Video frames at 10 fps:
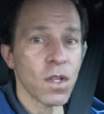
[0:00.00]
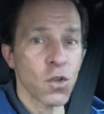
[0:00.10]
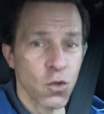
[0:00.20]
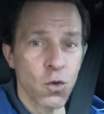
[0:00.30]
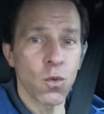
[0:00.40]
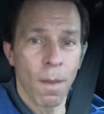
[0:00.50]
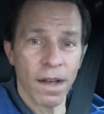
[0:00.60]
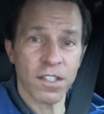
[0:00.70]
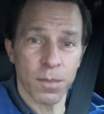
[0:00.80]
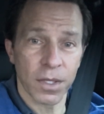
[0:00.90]
you
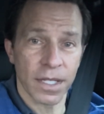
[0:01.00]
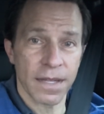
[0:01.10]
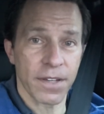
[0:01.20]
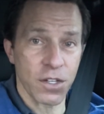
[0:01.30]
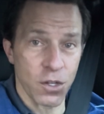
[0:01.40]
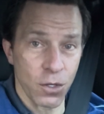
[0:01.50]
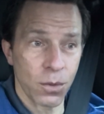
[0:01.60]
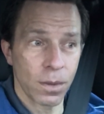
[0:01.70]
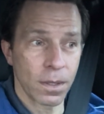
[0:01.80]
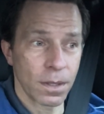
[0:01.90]
must believe in
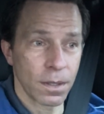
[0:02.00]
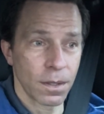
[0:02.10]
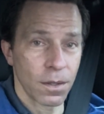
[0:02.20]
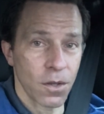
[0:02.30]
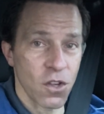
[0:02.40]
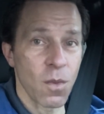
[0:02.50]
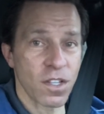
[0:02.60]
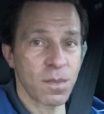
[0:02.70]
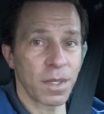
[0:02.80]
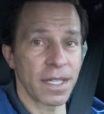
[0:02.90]
you. You
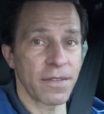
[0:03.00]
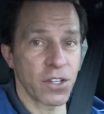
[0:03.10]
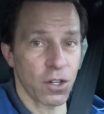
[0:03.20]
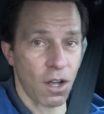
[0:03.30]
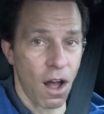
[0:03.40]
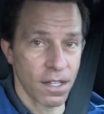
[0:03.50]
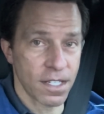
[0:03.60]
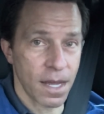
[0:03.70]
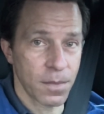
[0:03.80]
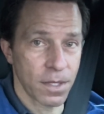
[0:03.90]
must believe in your
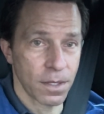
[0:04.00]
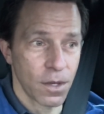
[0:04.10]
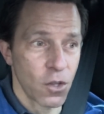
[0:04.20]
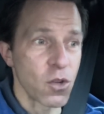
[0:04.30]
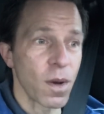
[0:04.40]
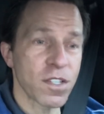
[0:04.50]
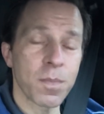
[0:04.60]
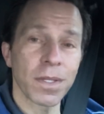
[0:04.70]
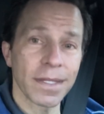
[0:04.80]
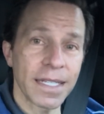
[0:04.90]
concept. You must
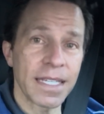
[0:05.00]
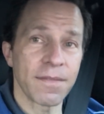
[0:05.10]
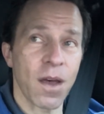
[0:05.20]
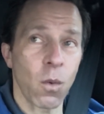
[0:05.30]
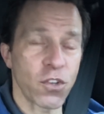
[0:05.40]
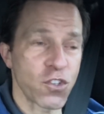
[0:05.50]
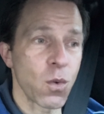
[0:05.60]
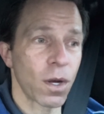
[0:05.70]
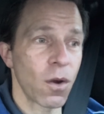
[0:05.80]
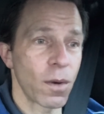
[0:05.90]
believe that what you
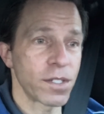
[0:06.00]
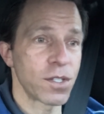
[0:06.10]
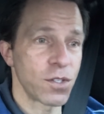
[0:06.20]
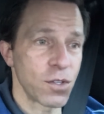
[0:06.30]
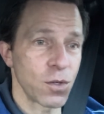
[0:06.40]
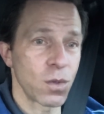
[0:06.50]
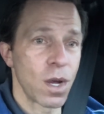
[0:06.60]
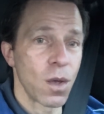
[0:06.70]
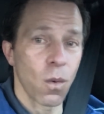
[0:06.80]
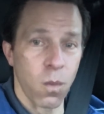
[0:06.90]
are going to do
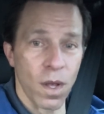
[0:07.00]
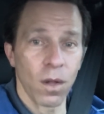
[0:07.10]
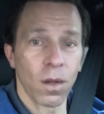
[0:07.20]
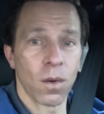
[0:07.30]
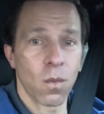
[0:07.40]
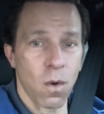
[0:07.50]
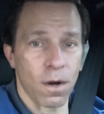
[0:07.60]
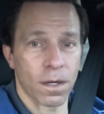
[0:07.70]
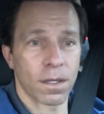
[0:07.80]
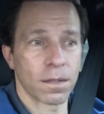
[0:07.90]
will
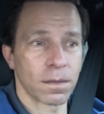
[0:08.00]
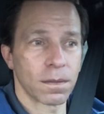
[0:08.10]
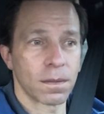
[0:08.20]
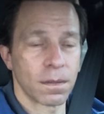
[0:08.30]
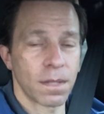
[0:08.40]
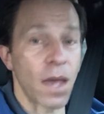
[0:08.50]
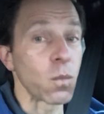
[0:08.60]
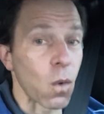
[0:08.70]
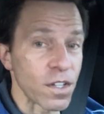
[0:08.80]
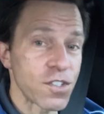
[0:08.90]
work. And
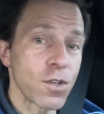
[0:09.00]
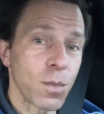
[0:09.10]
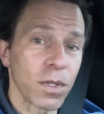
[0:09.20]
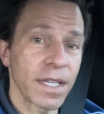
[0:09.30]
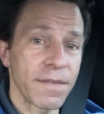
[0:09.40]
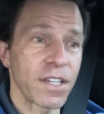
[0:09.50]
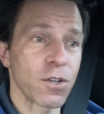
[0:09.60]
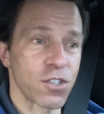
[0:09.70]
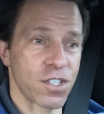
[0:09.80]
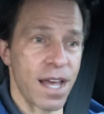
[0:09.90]
once you believe it
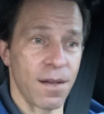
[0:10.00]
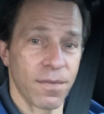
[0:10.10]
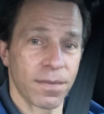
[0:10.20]
yourself,